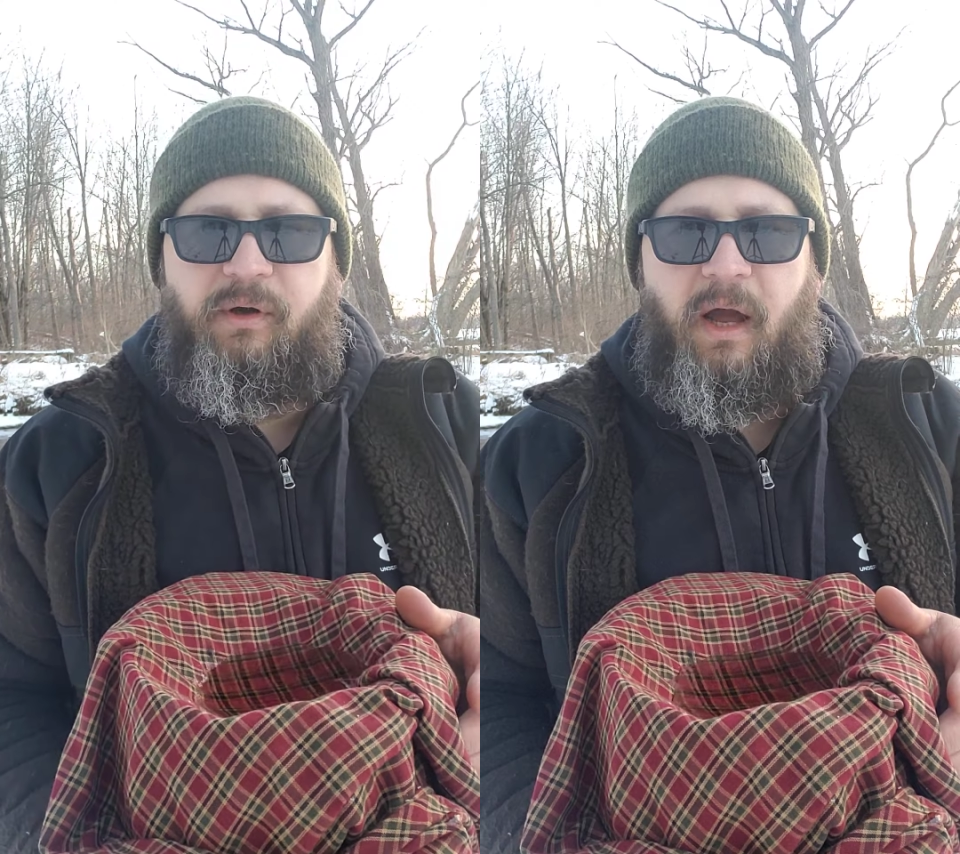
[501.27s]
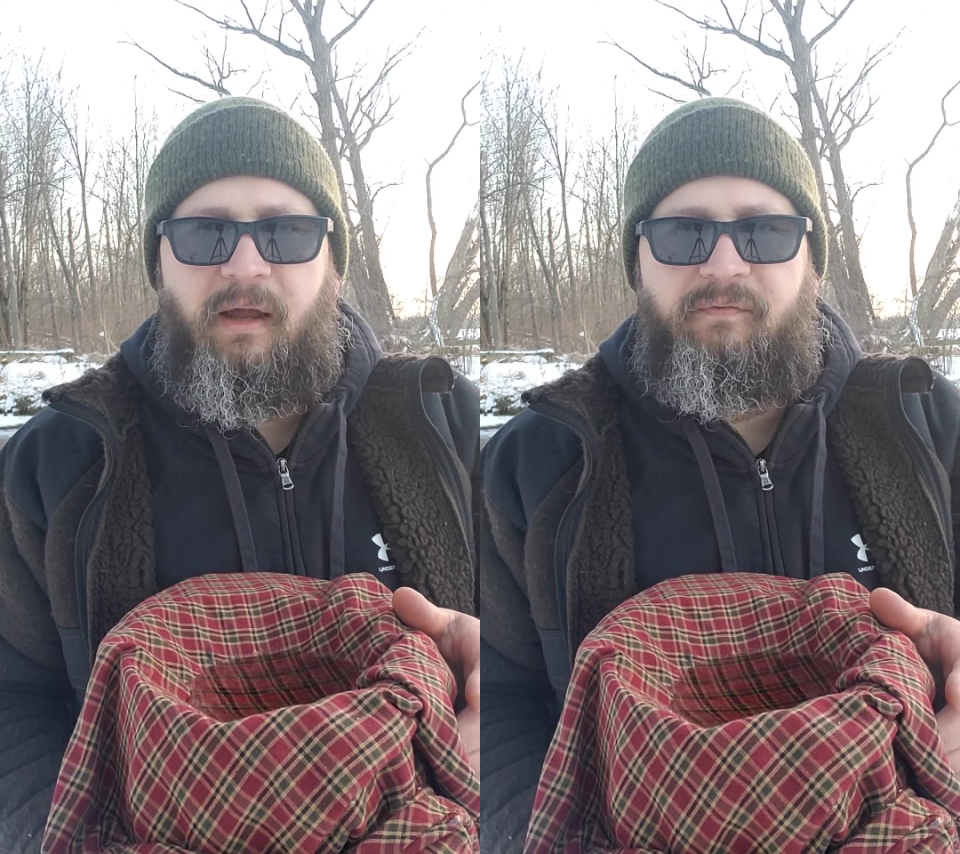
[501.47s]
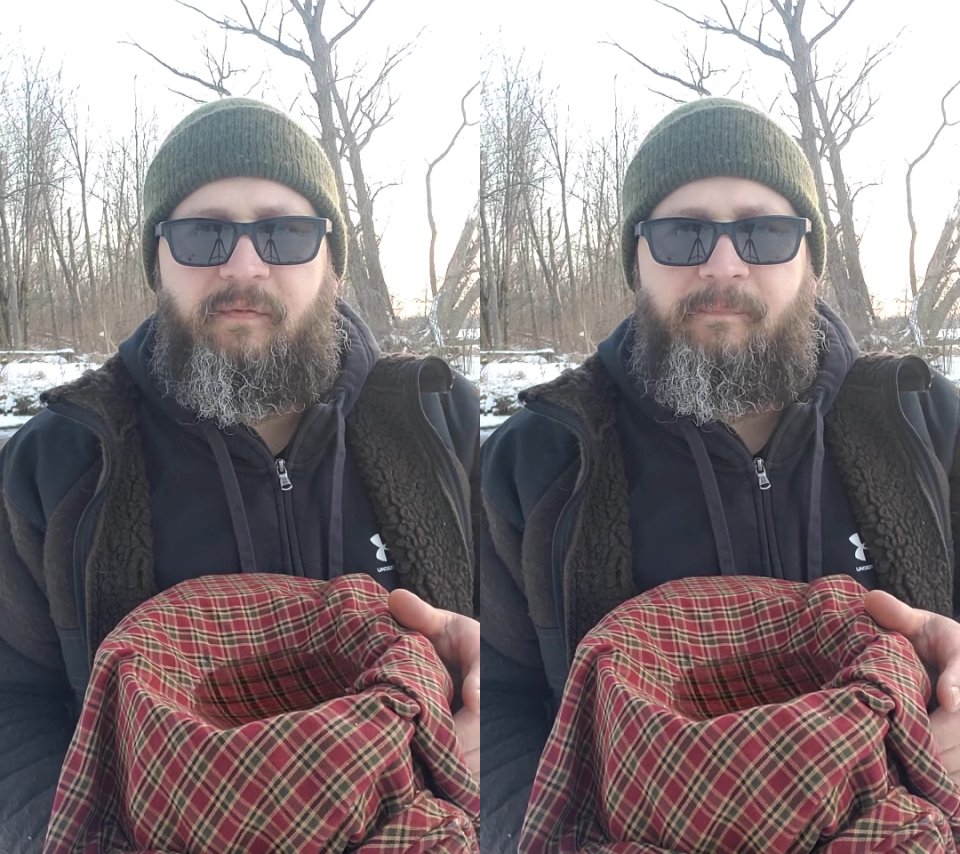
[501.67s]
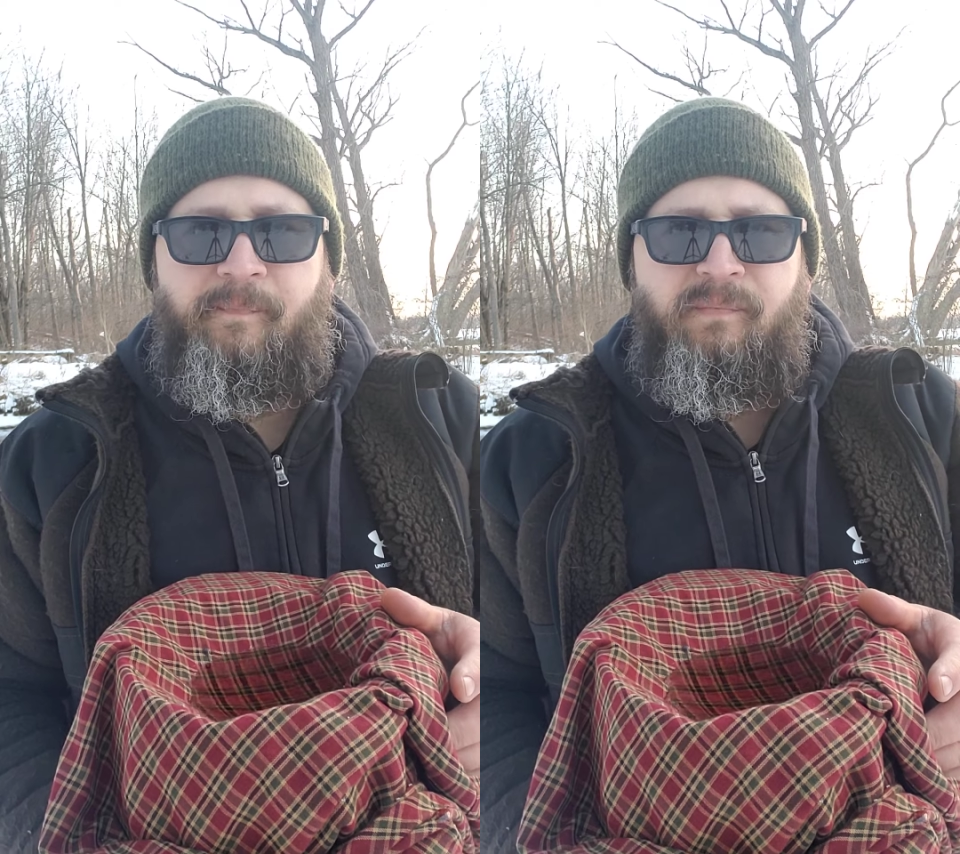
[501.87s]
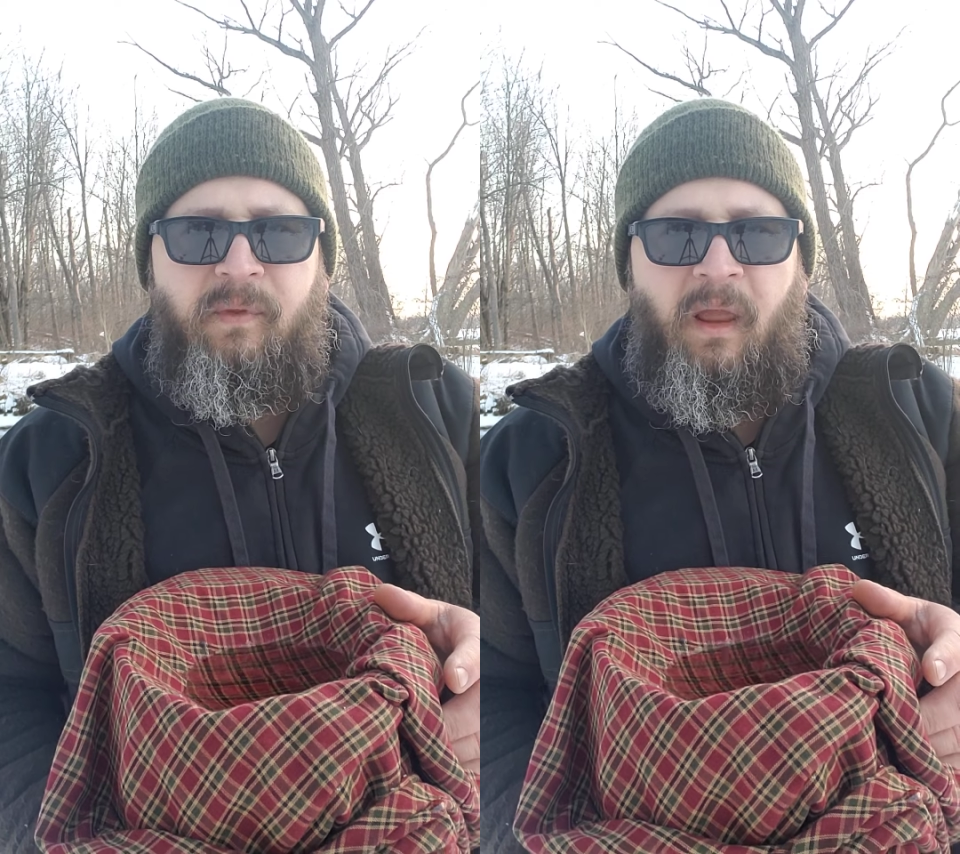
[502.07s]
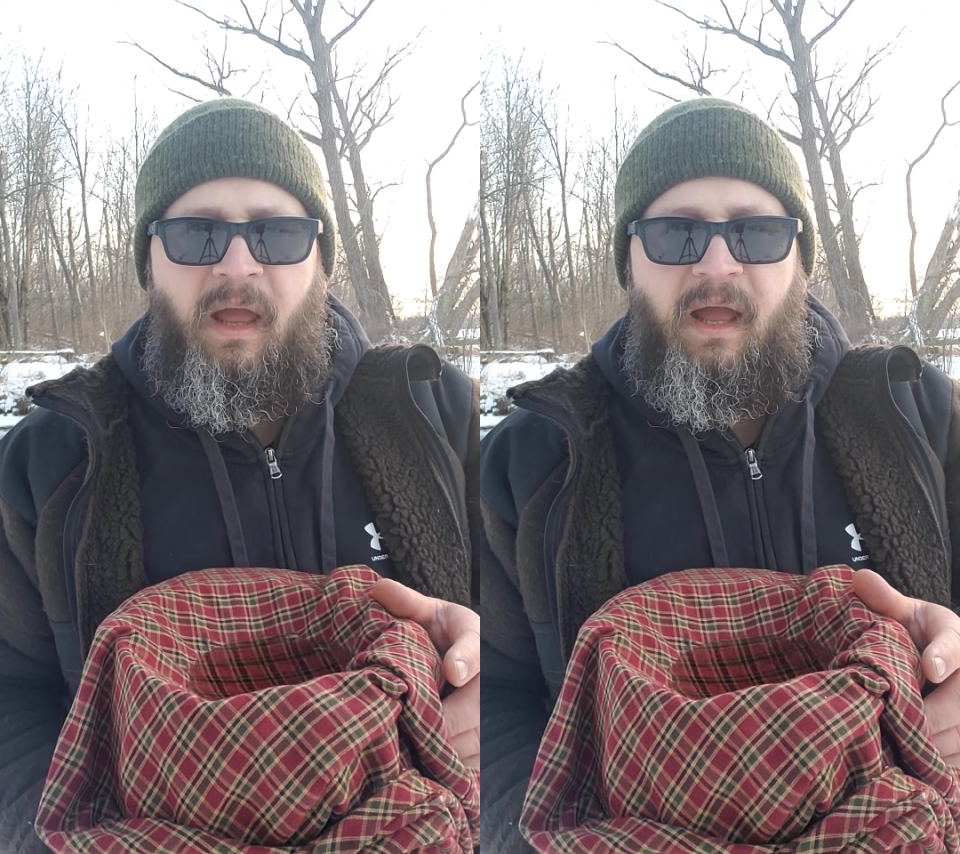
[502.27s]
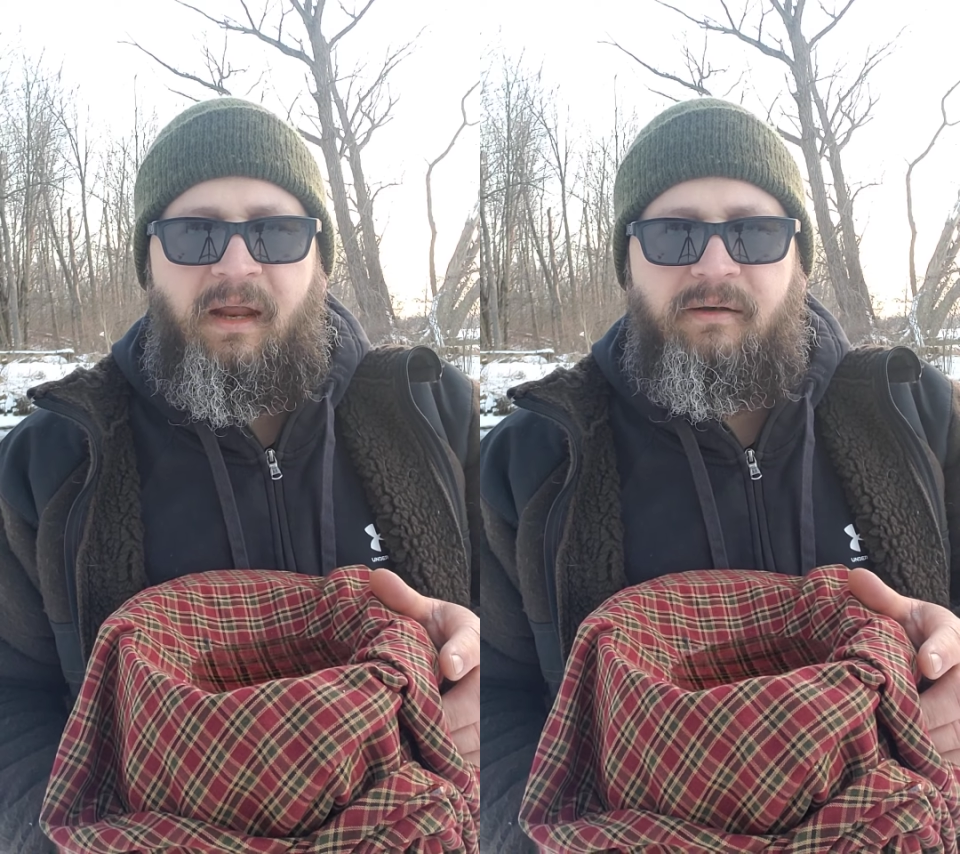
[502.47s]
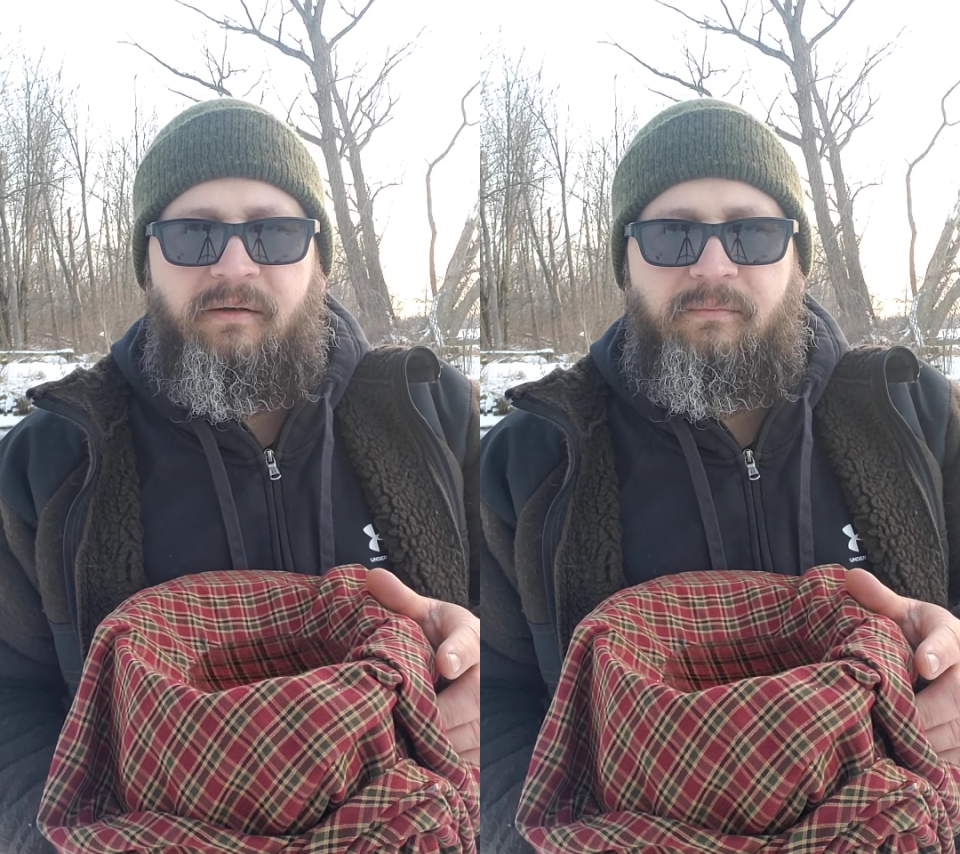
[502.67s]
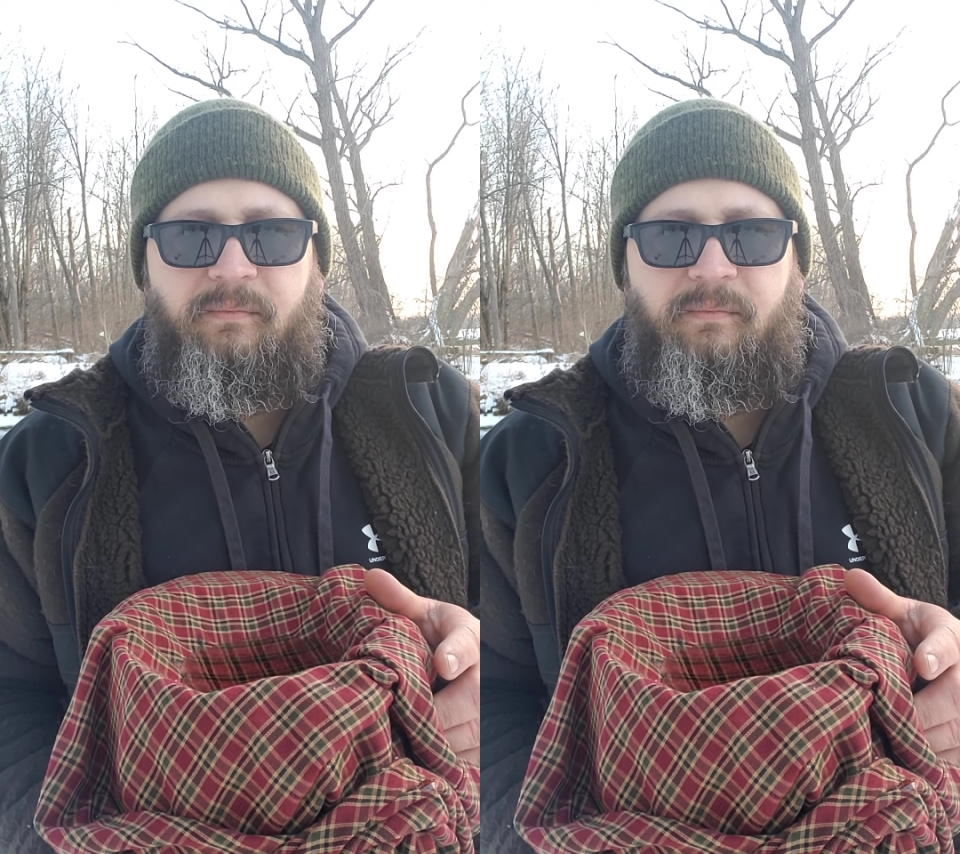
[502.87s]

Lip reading: knife and